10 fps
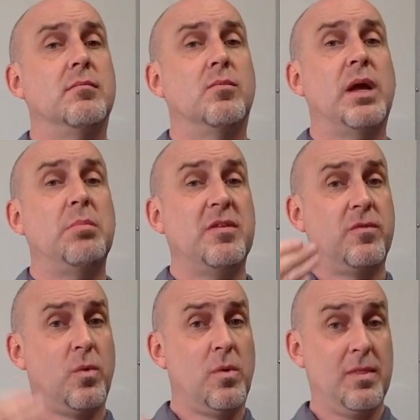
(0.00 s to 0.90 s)
right
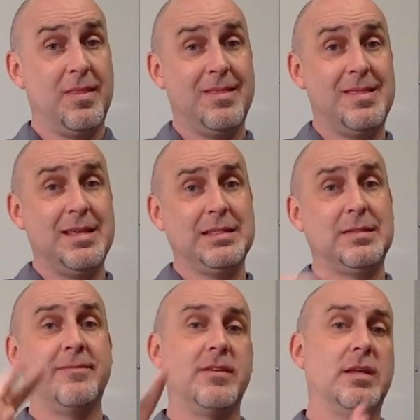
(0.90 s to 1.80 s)
before this
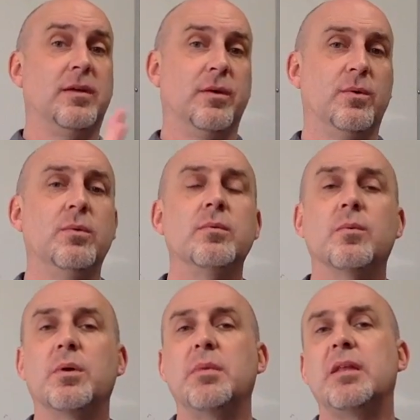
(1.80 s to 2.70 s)
video,
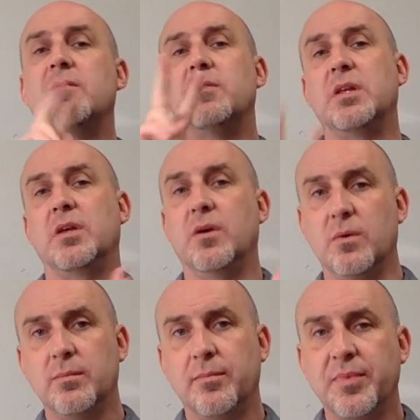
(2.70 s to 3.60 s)
we made a
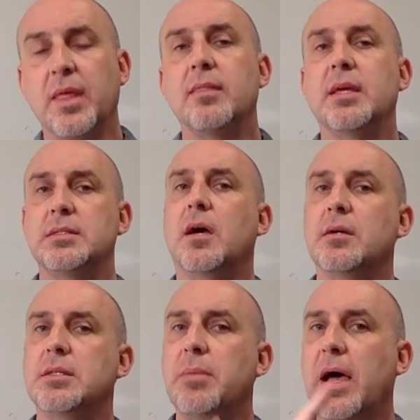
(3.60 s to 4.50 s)
video that
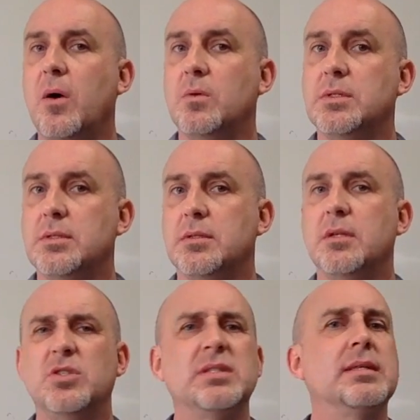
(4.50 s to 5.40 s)
talked about
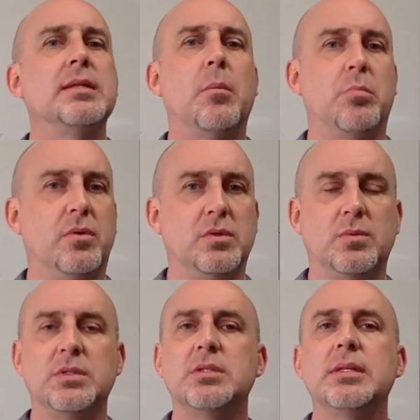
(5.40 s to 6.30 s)
just the numbers.
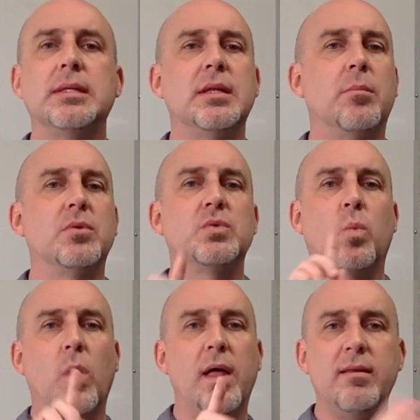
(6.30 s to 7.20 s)
We just did the numbers
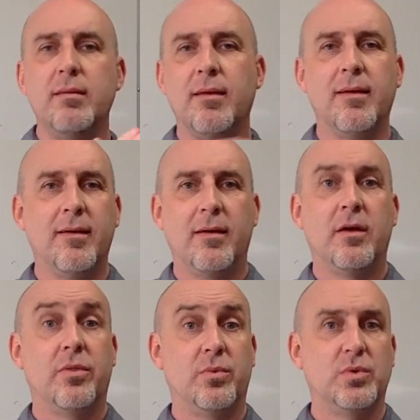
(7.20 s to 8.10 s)
1
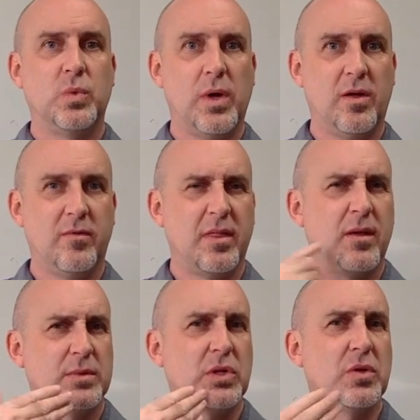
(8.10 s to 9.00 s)
through 12. I thought
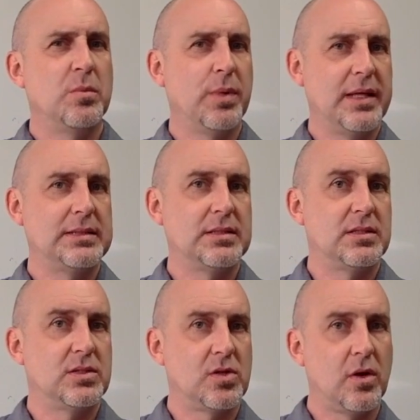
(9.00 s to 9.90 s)
it was a good place to
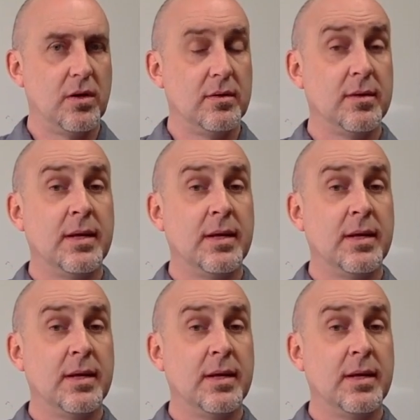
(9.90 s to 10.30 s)
start